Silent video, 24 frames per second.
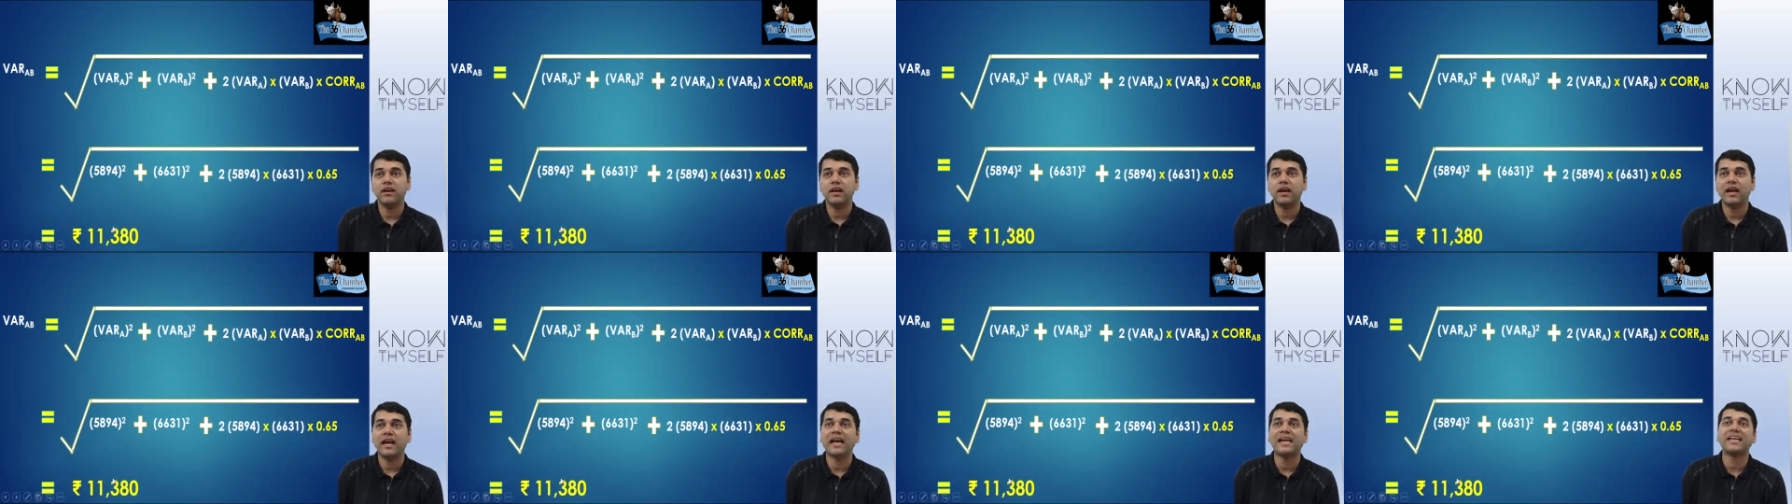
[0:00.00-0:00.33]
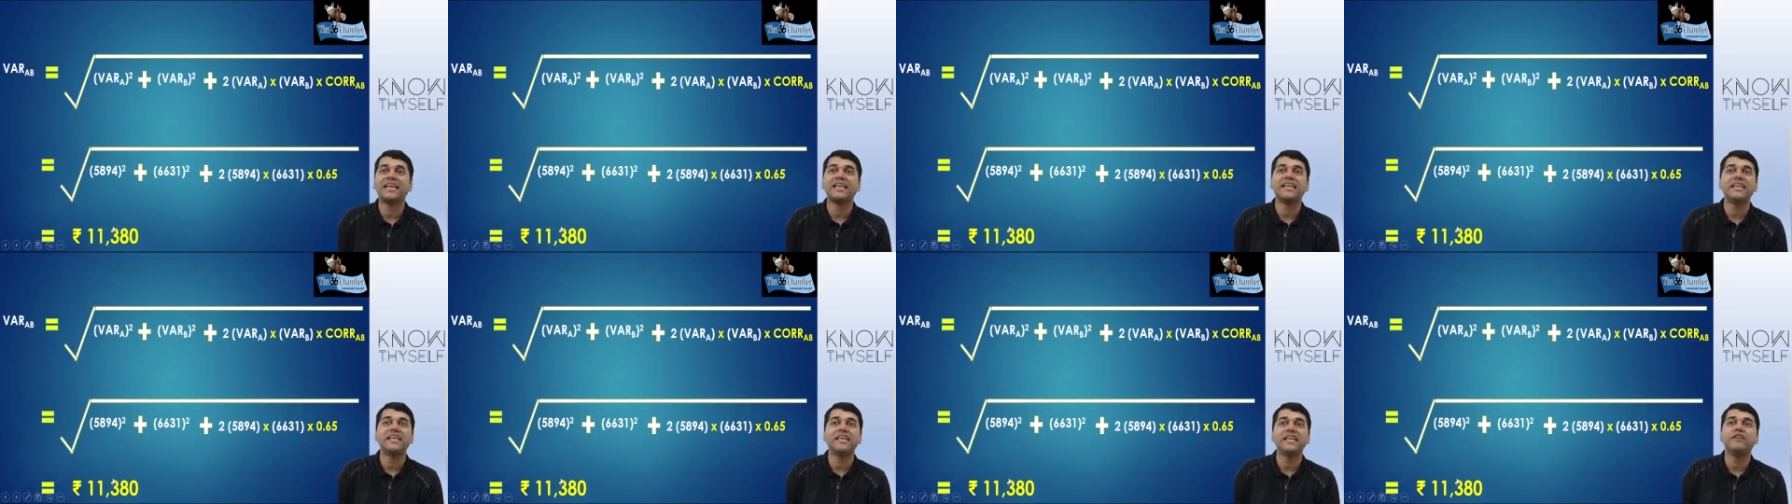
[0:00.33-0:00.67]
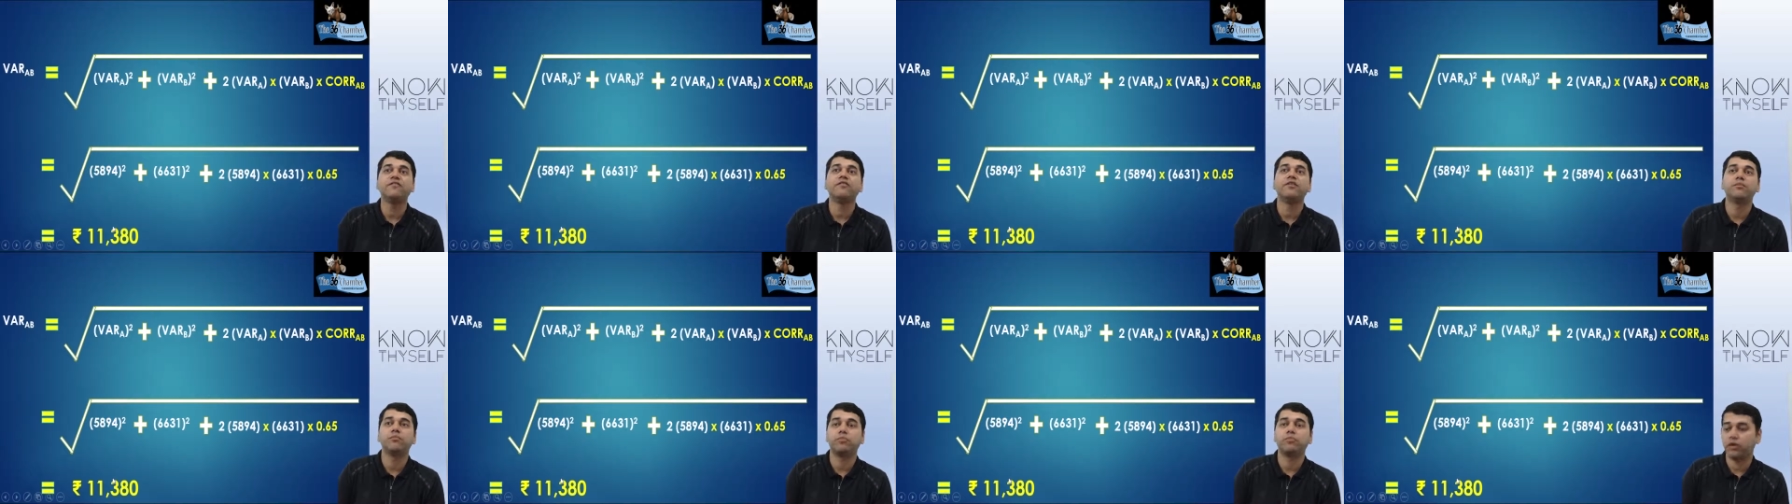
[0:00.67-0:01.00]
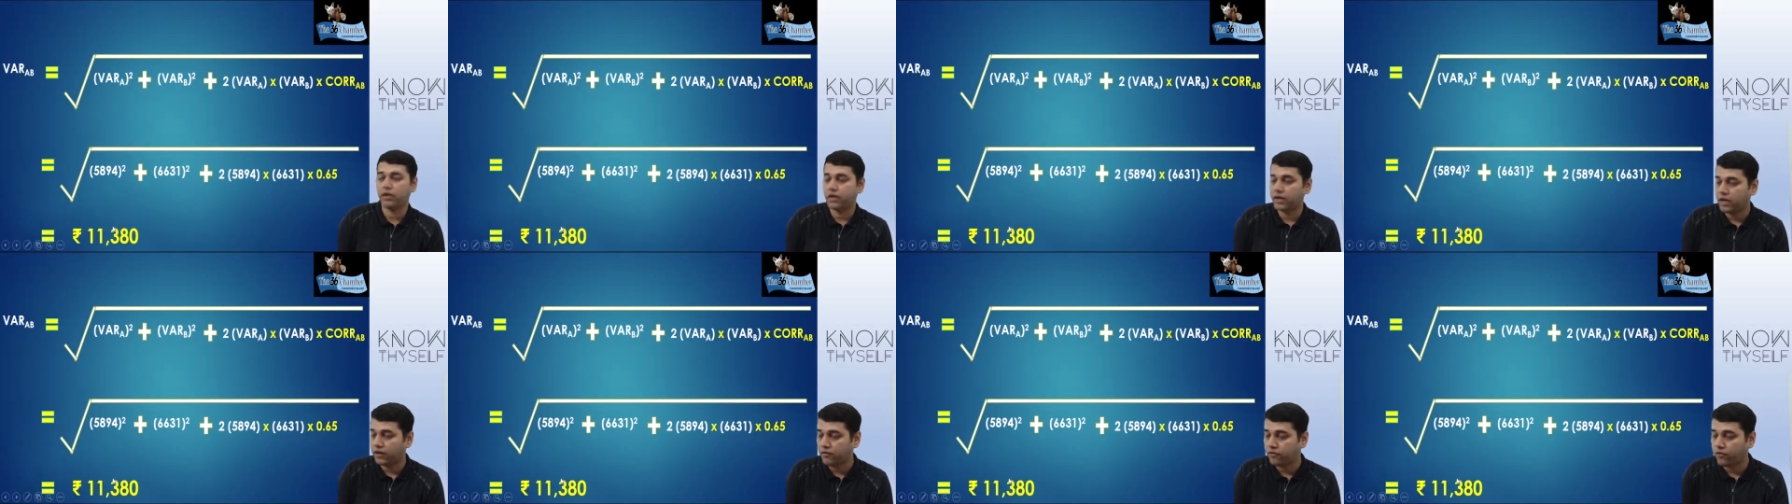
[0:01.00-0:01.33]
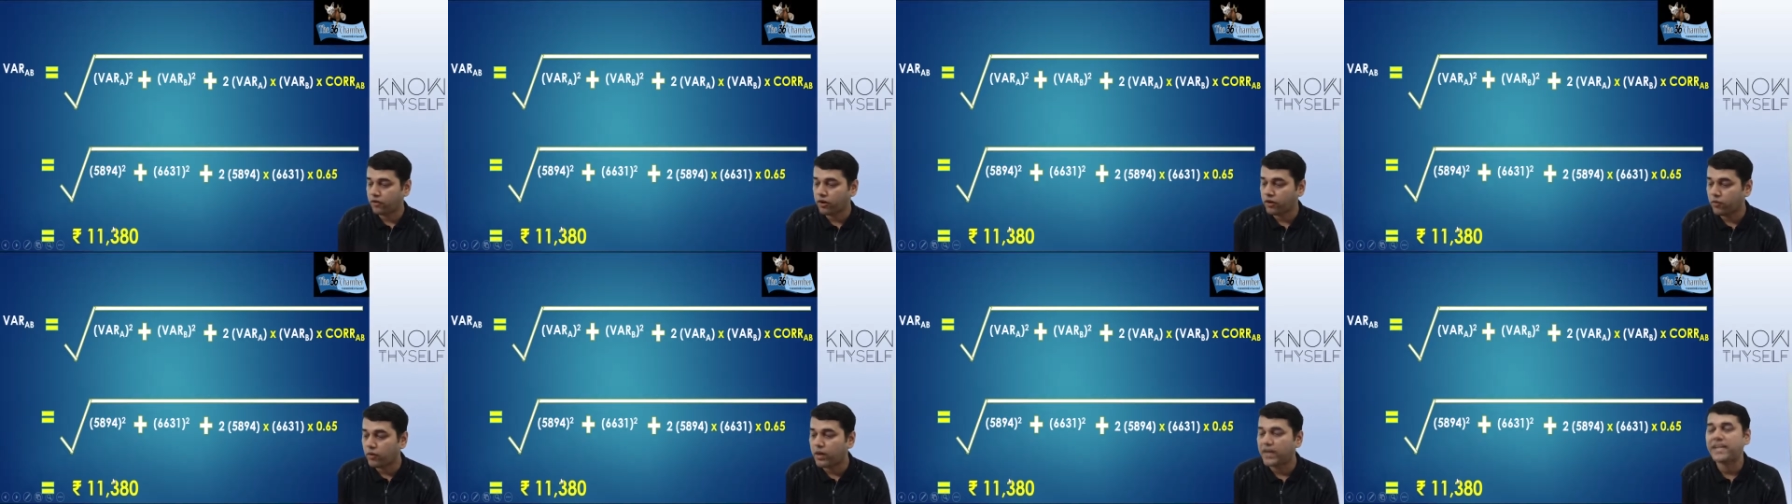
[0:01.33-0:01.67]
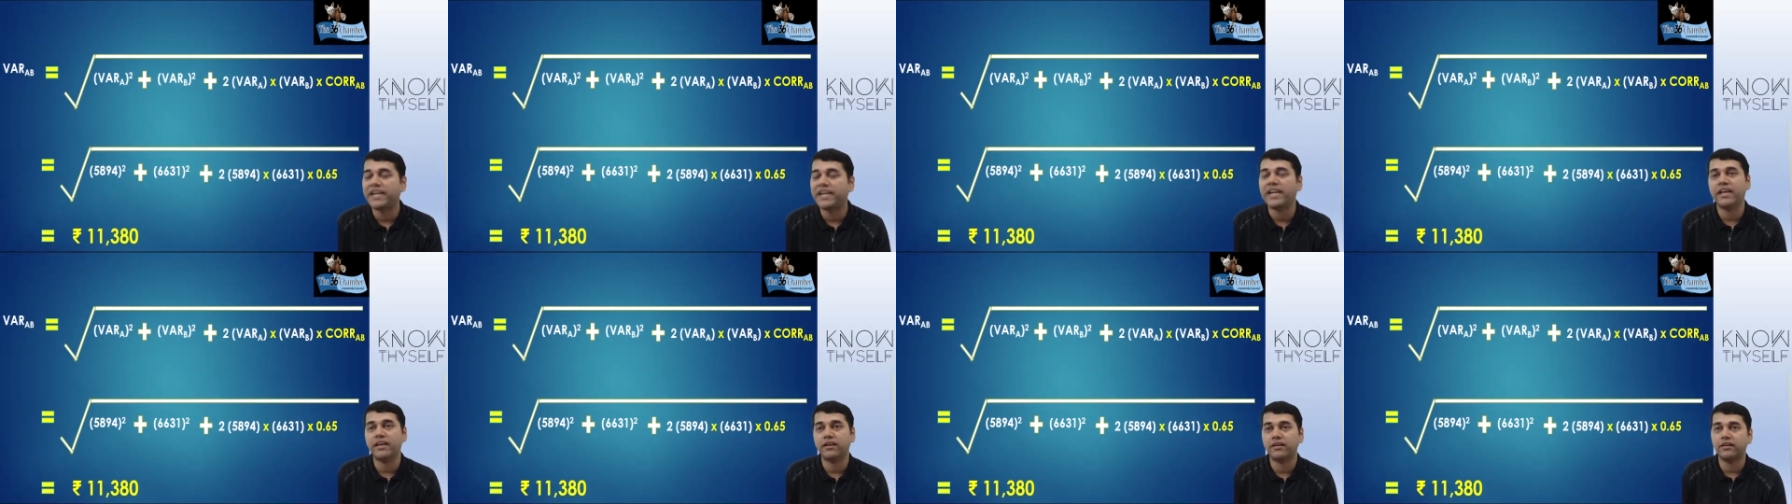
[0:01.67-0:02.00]
at any given point for one
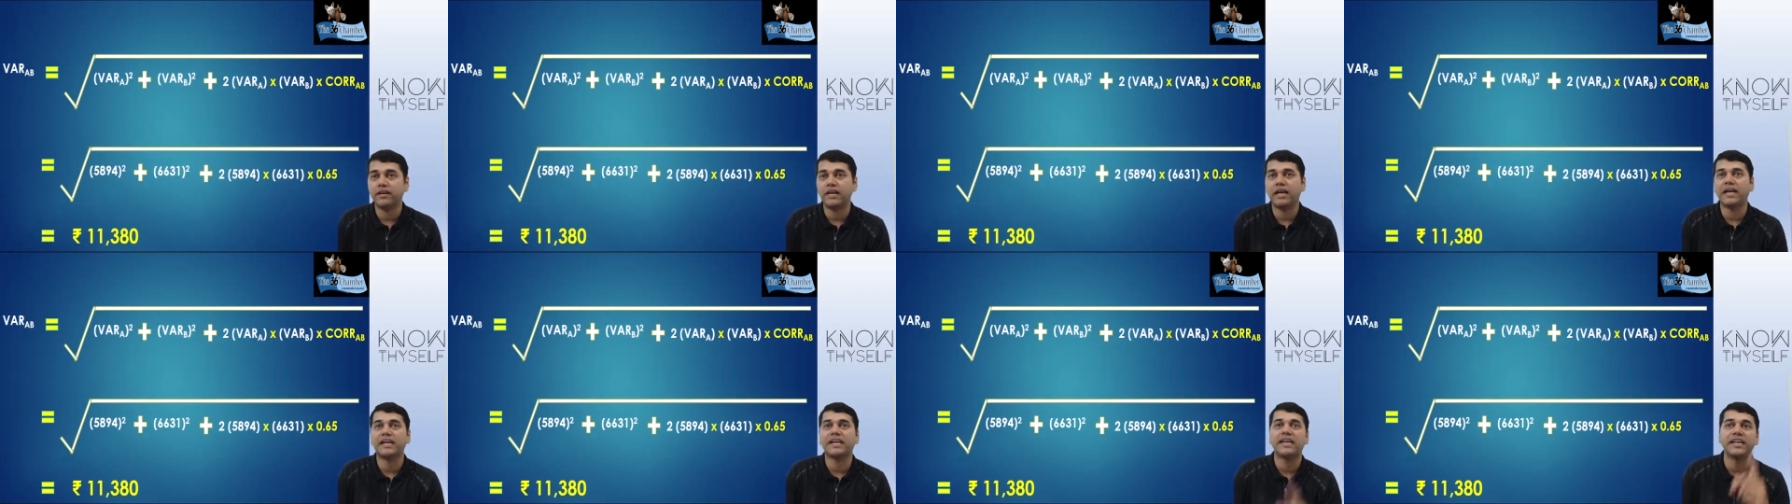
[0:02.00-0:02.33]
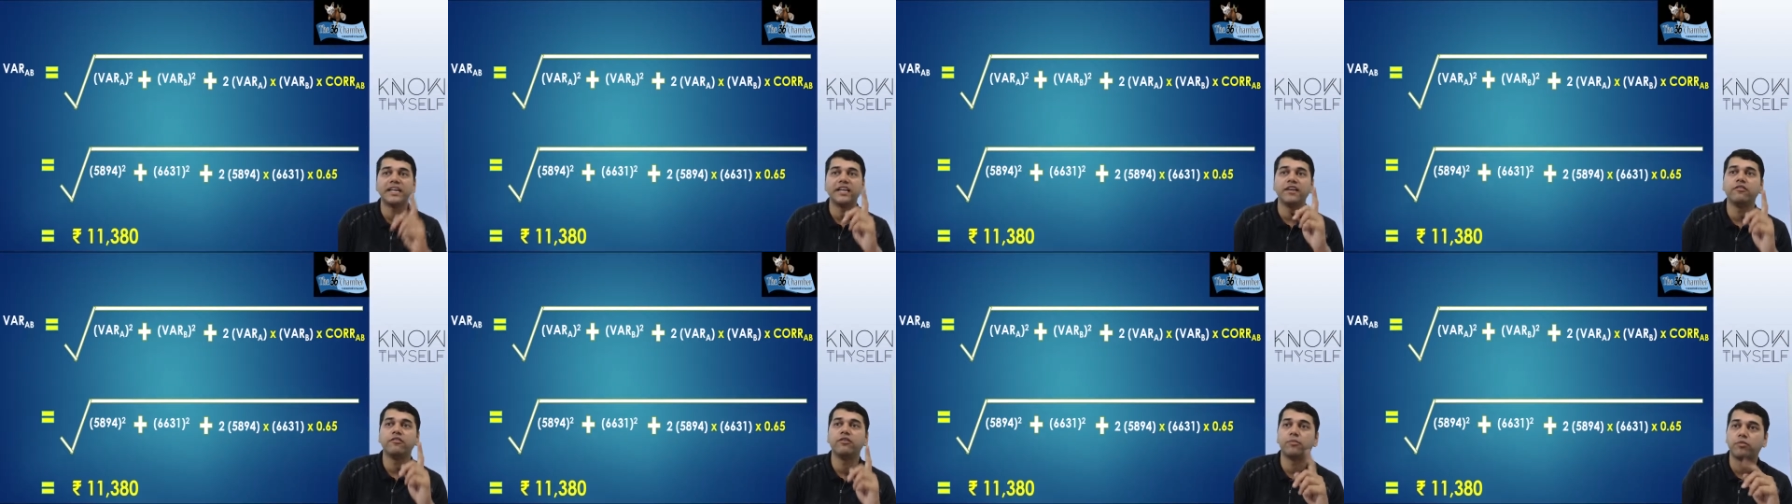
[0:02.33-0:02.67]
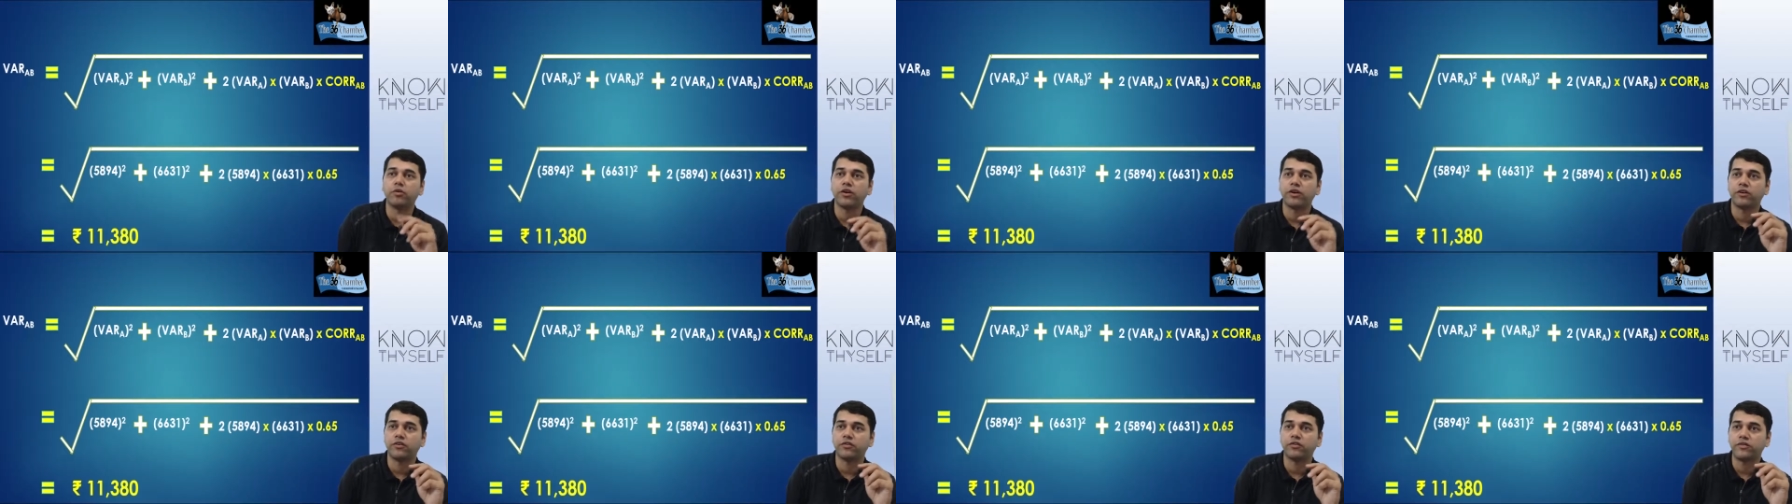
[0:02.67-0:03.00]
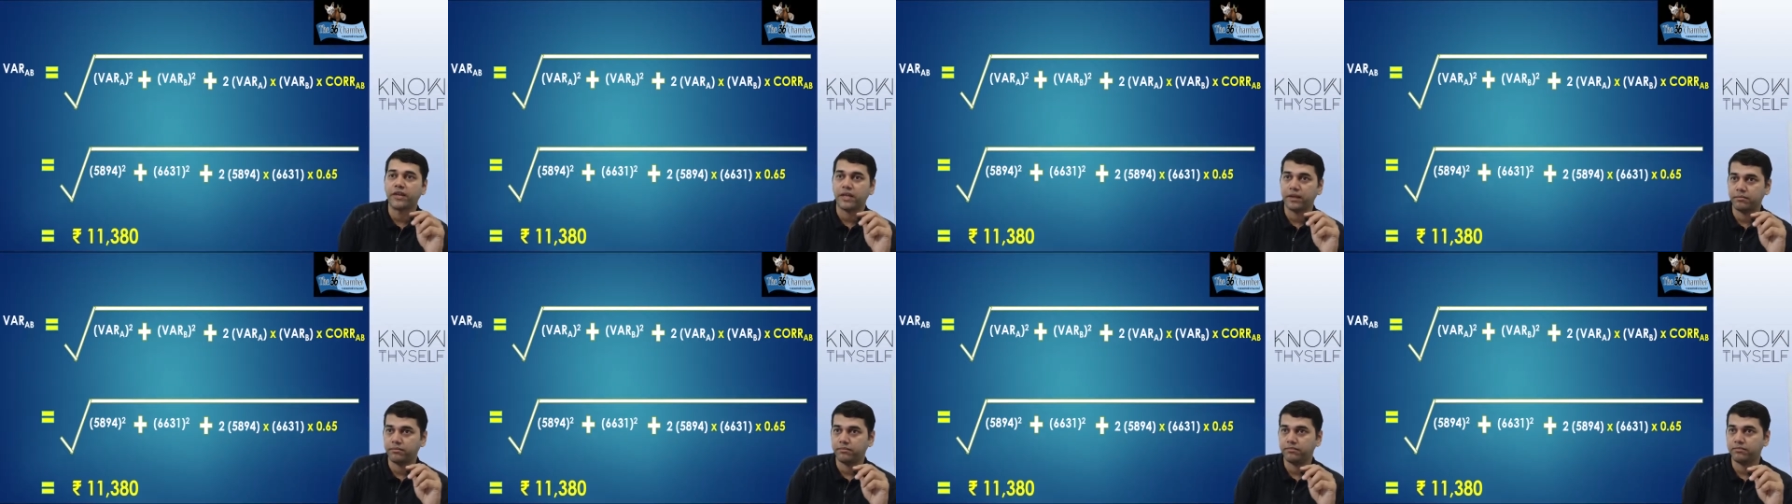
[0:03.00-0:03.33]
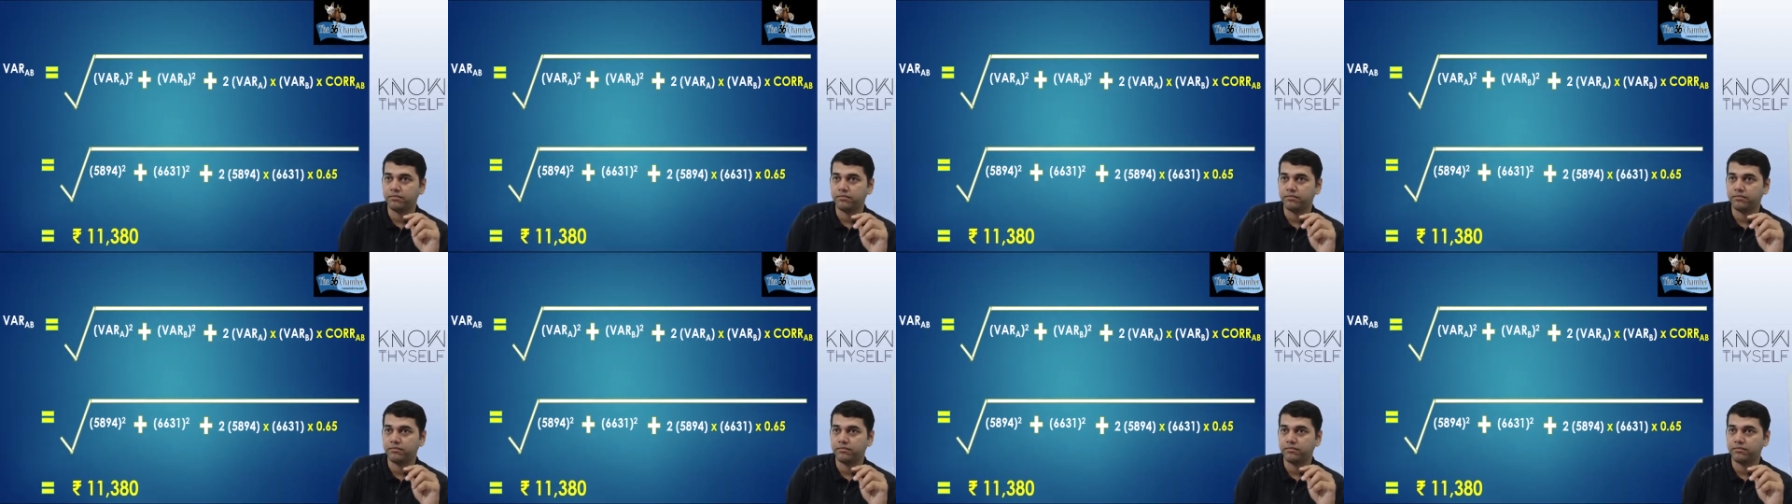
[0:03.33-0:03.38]
day at any given point of time.